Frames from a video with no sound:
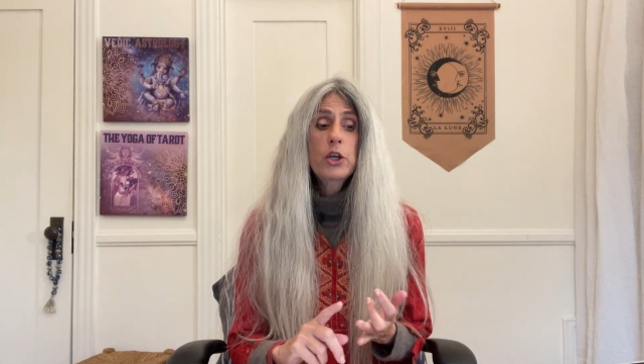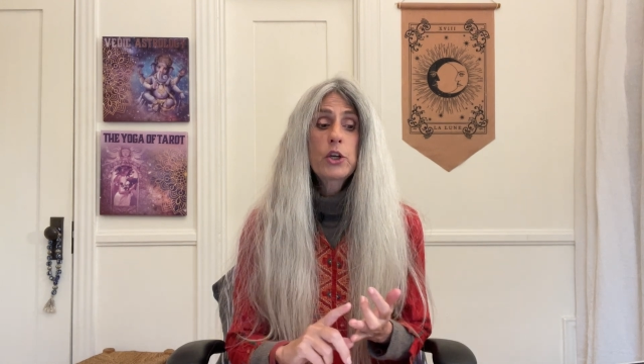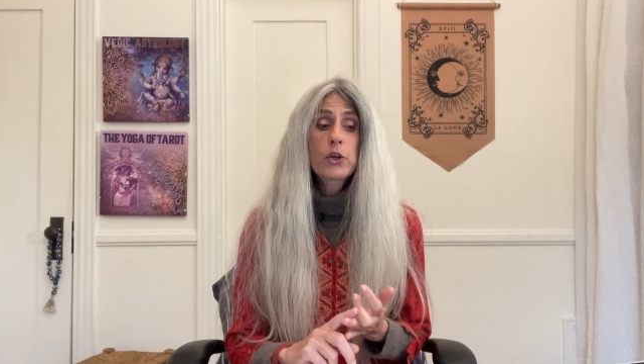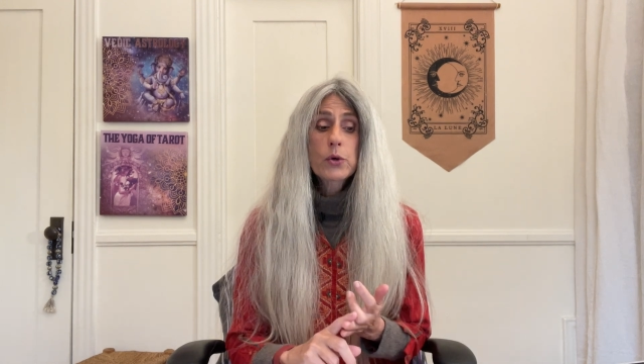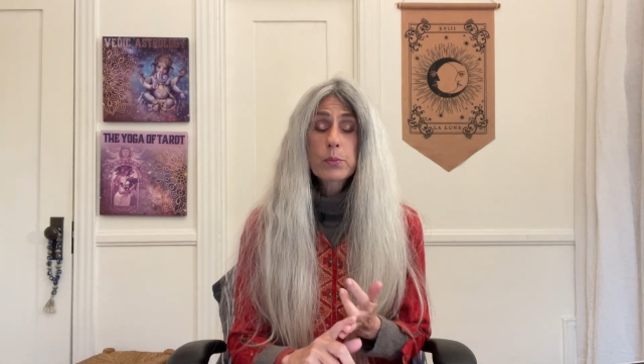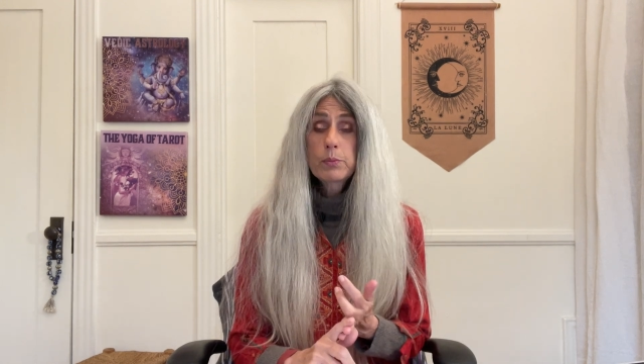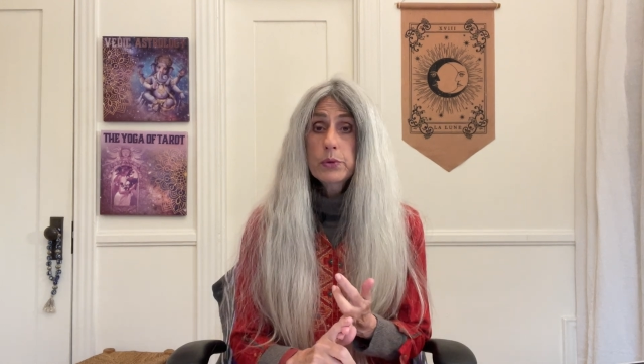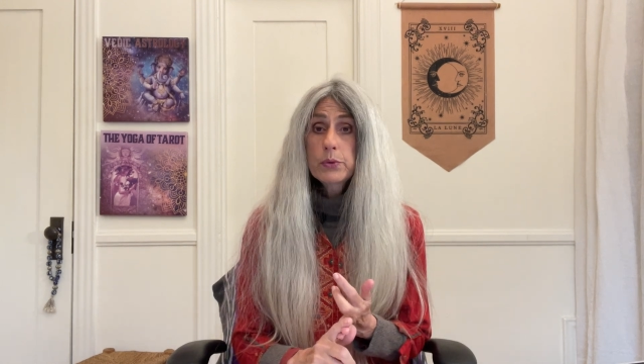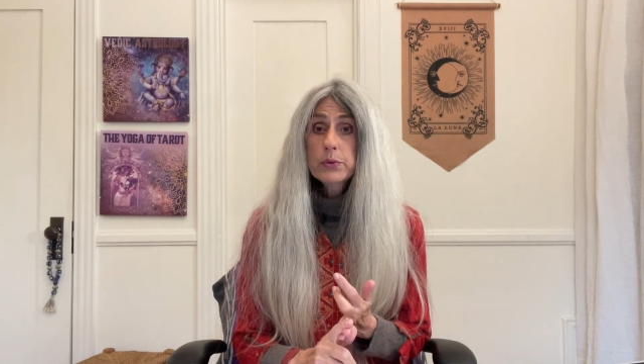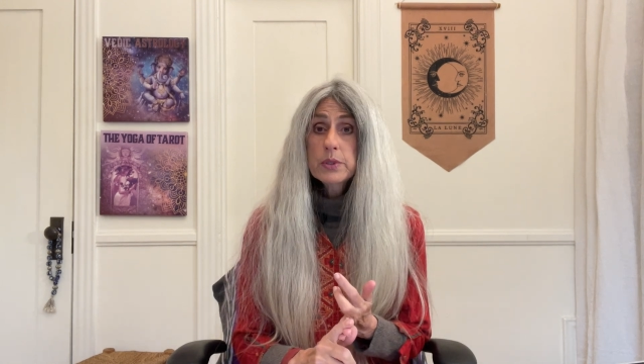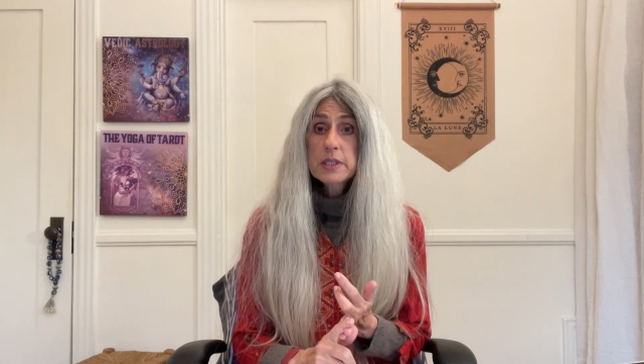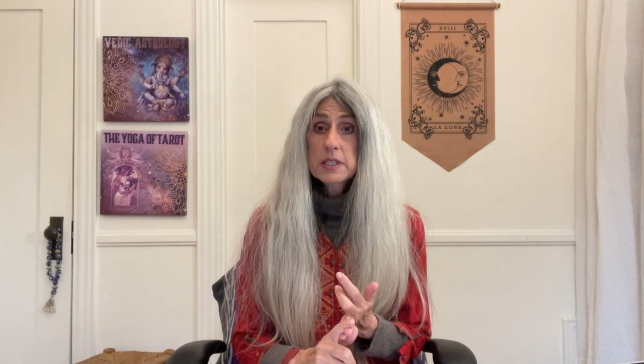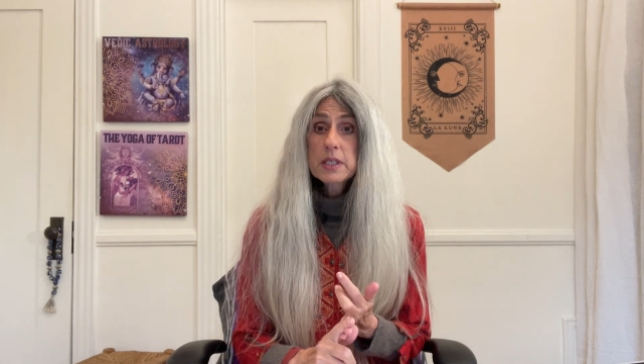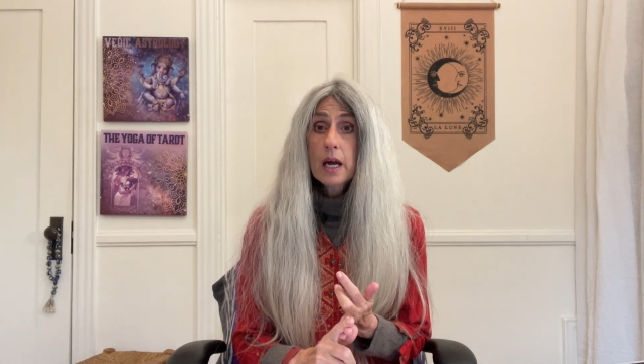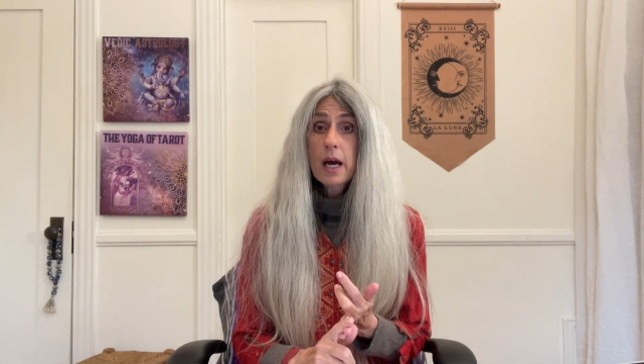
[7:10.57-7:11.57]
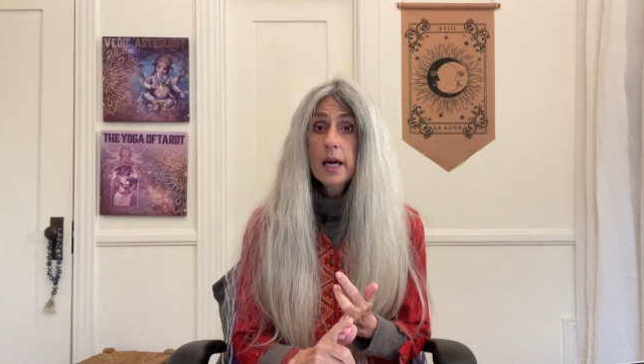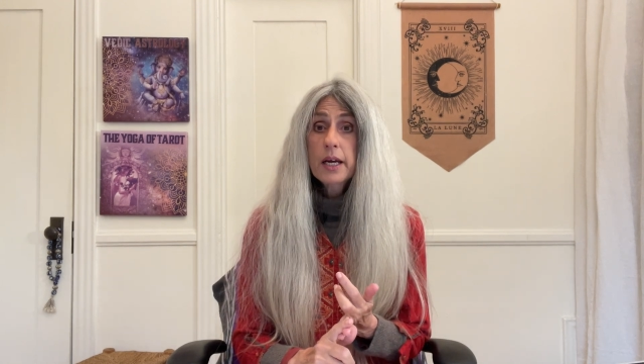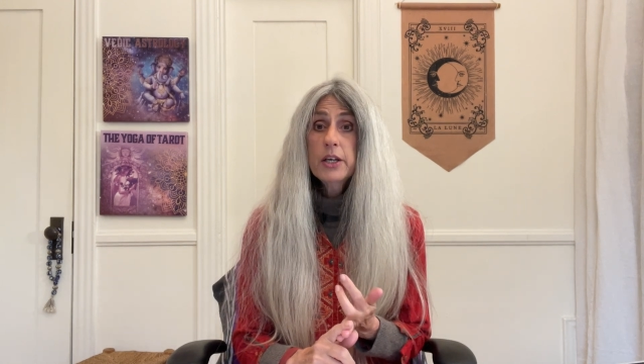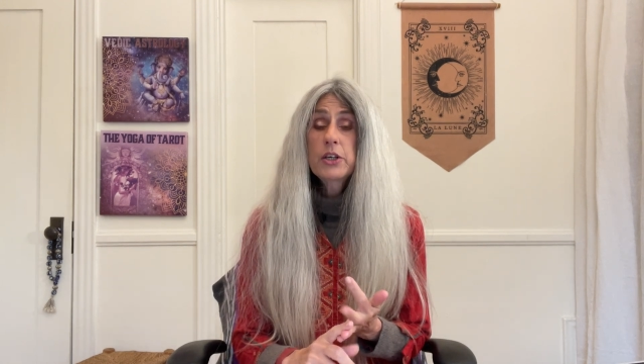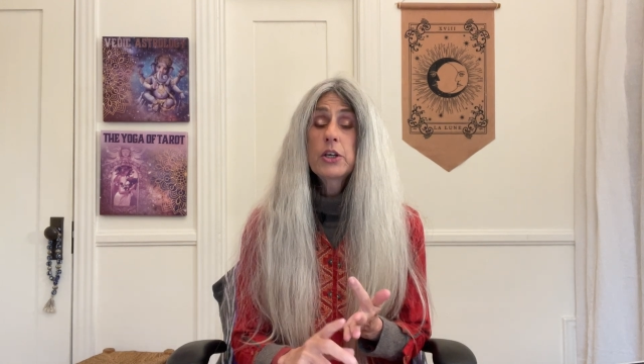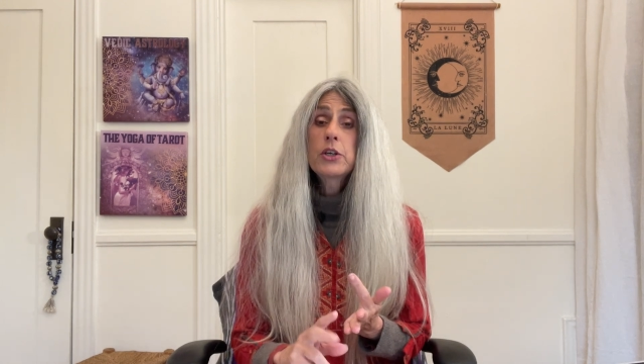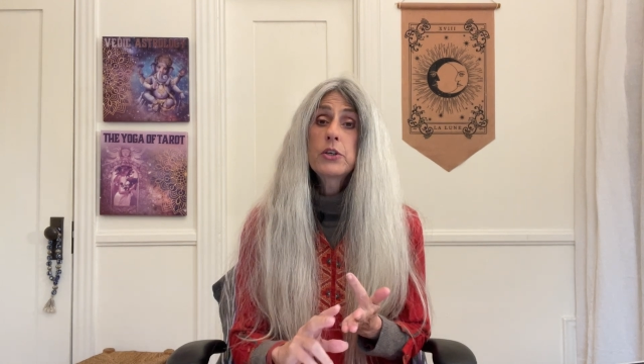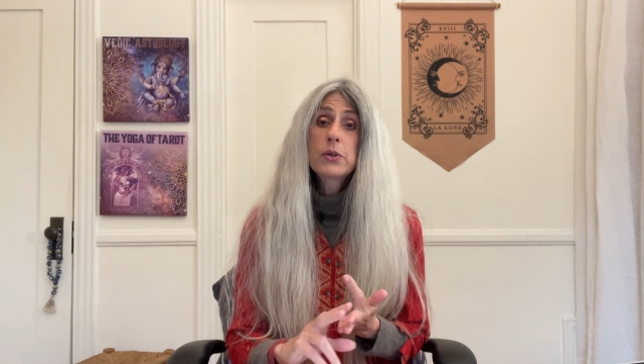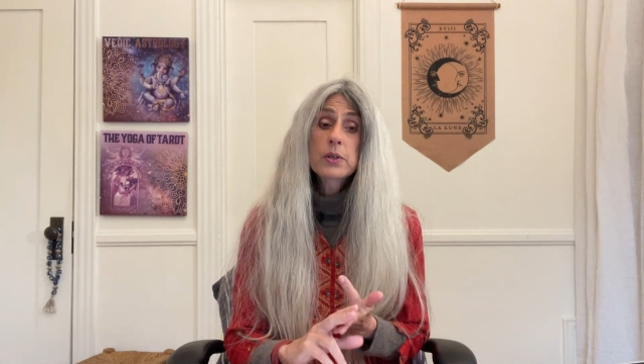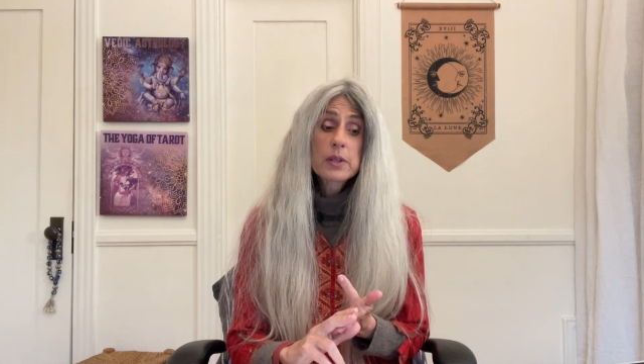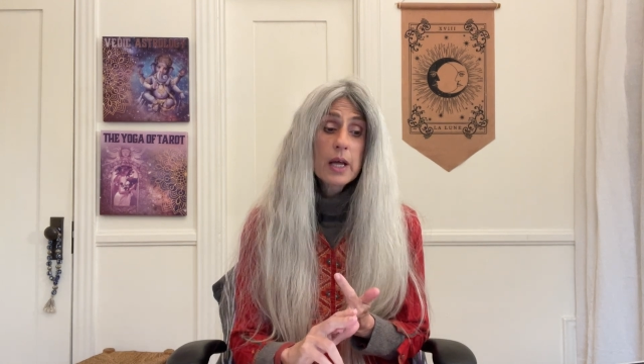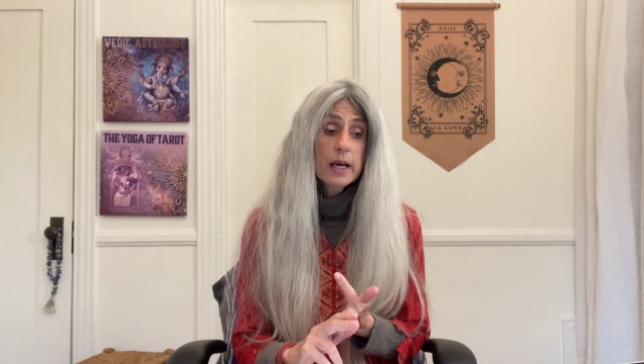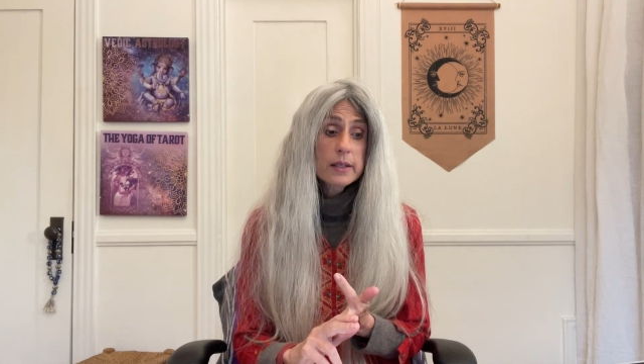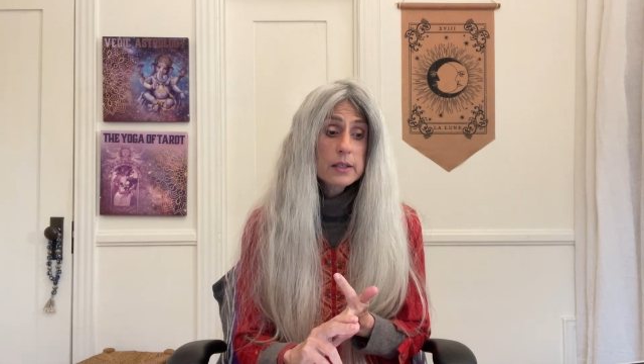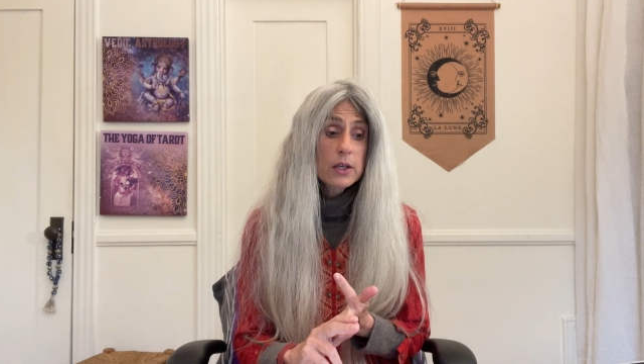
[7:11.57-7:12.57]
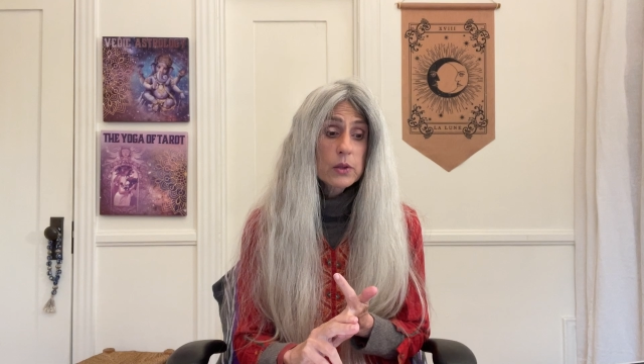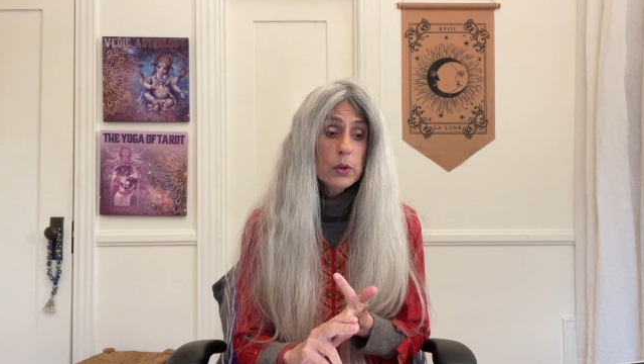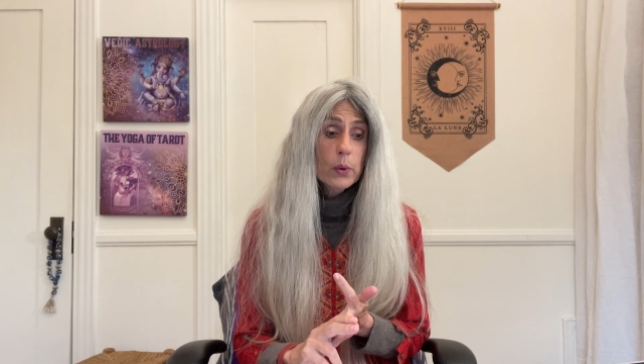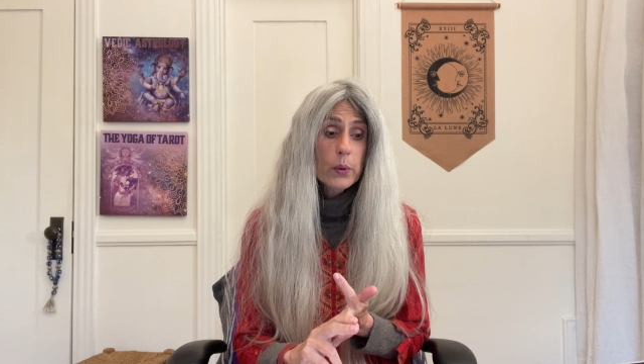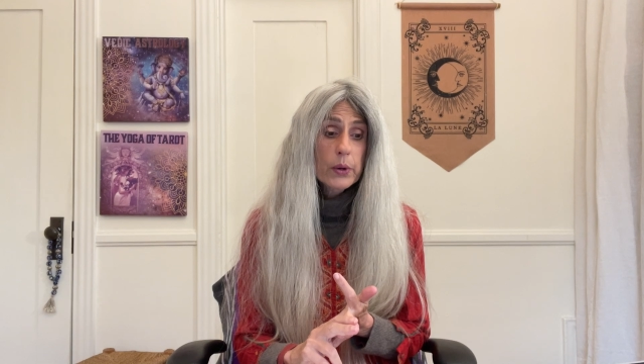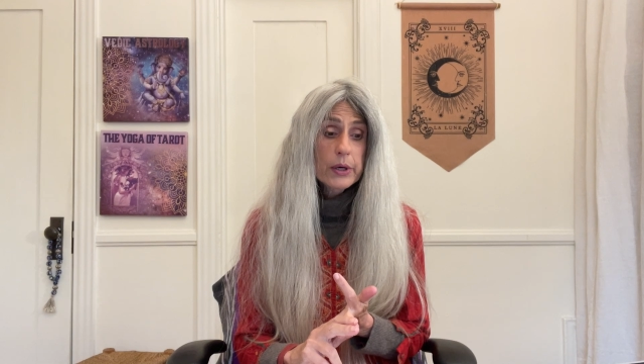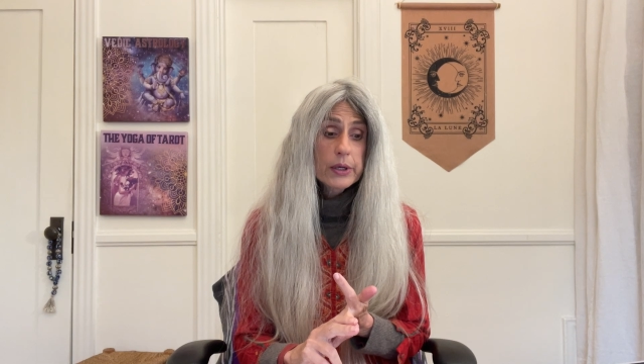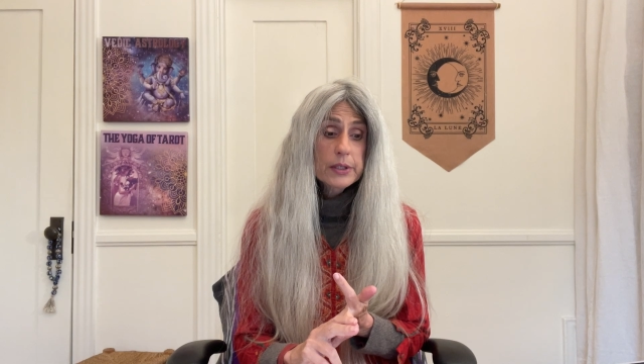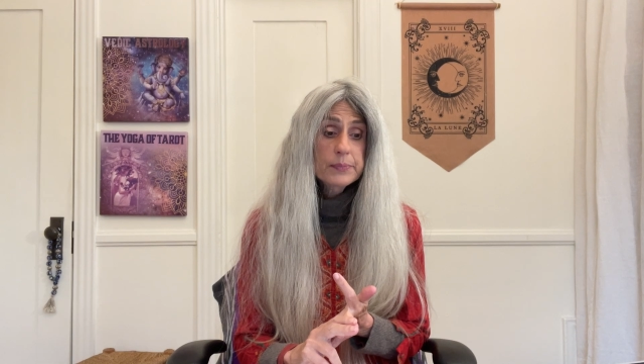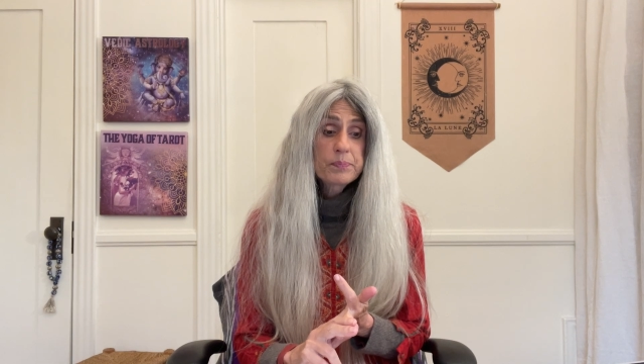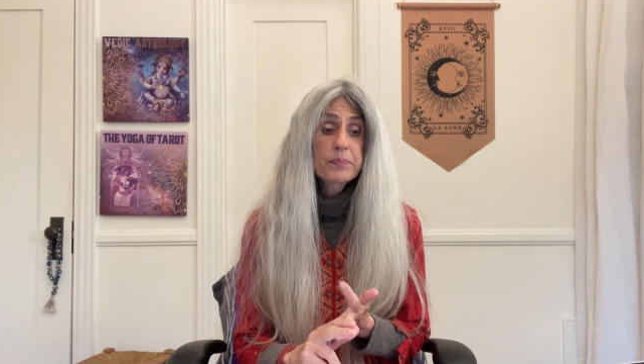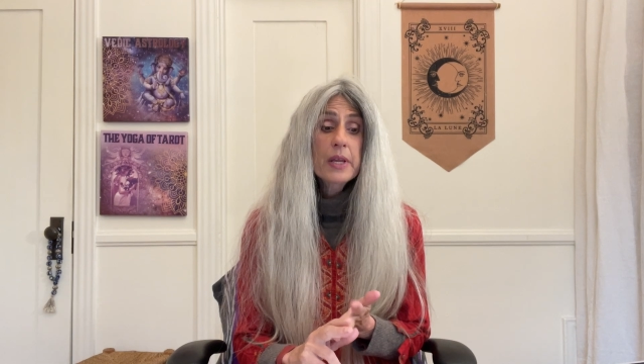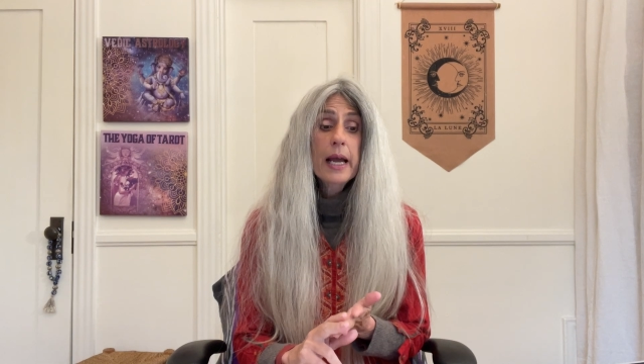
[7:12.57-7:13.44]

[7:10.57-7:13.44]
your moon sign, your Lagna lord,